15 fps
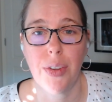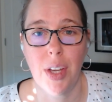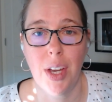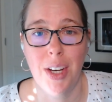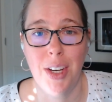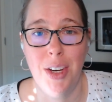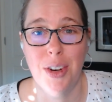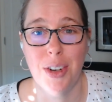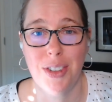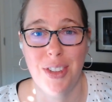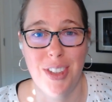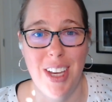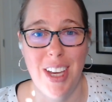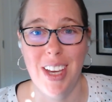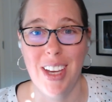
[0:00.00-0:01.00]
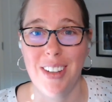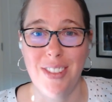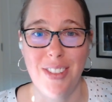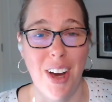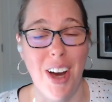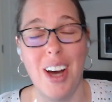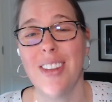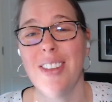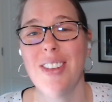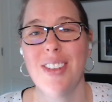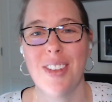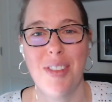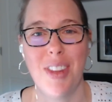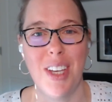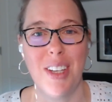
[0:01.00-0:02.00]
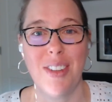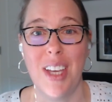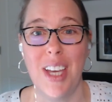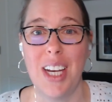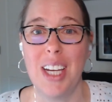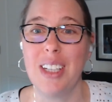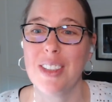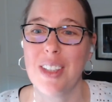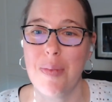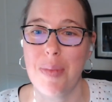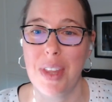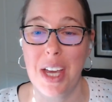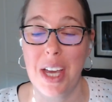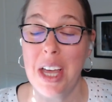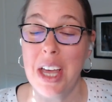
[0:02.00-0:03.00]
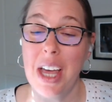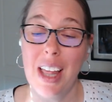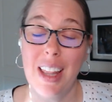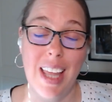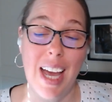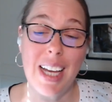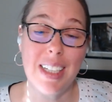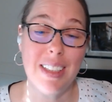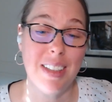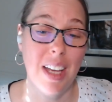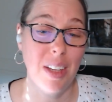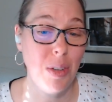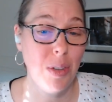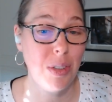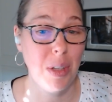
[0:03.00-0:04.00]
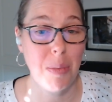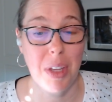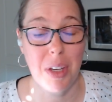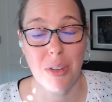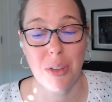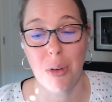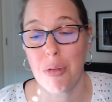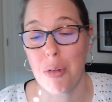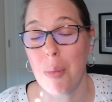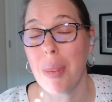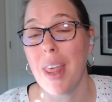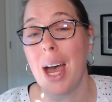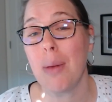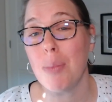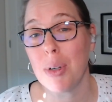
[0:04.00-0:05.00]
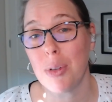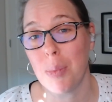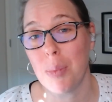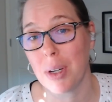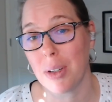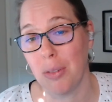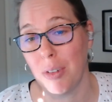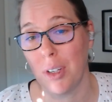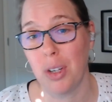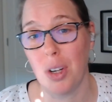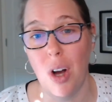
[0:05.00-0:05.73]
sudden you're seeing tons of things hitting something, that can tell you something. So from that perspective, it could